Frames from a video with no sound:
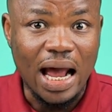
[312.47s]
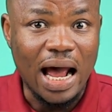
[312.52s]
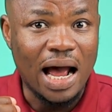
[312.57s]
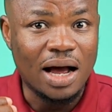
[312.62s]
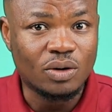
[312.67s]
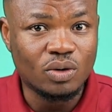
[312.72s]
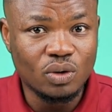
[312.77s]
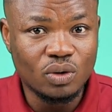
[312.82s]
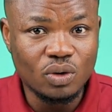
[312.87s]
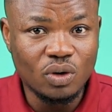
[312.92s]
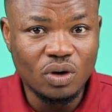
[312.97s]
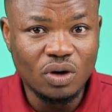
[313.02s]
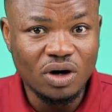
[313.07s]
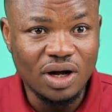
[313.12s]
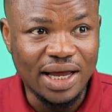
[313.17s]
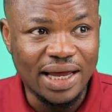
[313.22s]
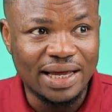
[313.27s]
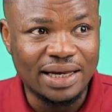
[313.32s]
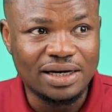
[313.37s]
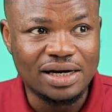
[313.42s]

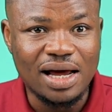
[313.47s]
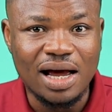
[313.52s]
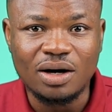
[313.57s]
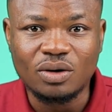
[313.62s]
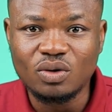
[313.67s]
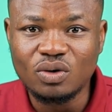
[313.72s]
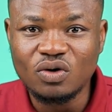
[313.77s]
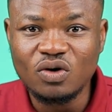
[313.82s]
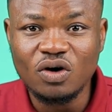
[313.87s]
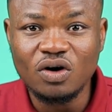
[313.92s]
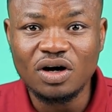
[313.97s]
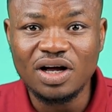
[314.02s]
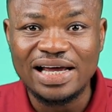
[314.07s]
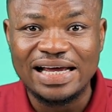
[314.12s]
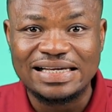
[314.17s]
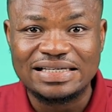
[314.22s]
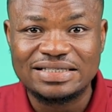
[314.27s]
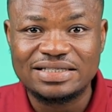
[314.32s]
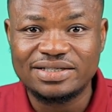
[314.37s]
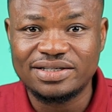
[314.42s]
akoko, and akoko
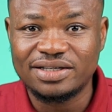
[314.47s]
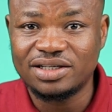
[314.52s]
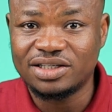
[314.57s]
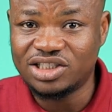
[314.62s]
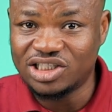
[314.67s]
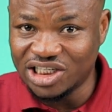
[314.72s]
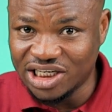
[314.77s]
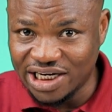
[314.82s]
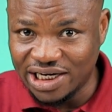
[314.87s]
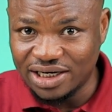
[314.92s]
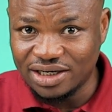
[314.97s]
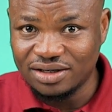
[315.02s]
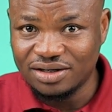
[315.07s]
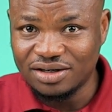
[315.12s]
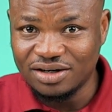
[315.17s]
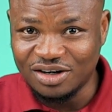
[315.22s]
is chicken.